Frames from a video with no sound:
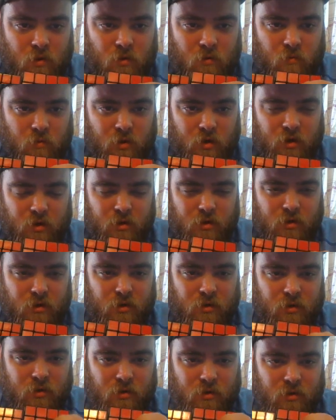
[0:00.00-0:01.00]
where
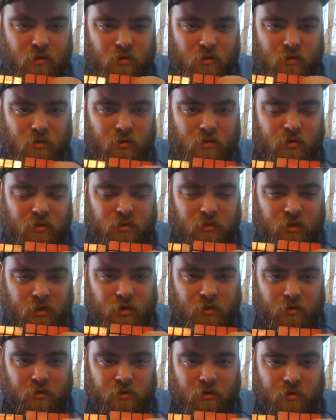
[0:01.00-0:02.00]
the
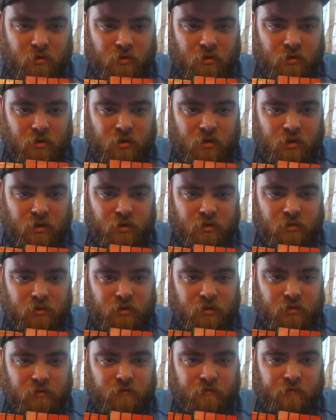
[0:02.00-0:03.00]
center is
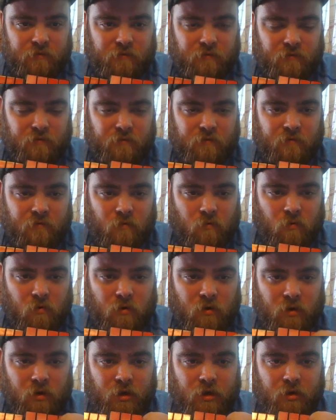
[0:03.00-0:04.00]
these
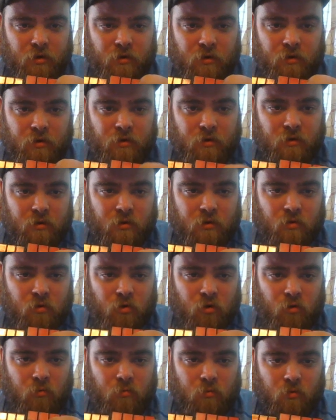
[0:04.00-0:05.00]
four inner
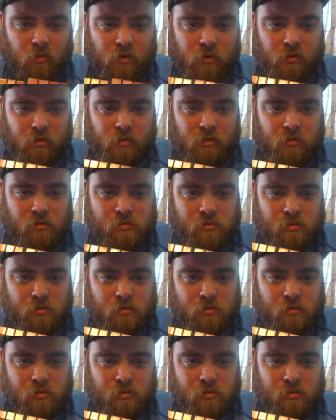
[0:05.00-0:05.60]
cuboids,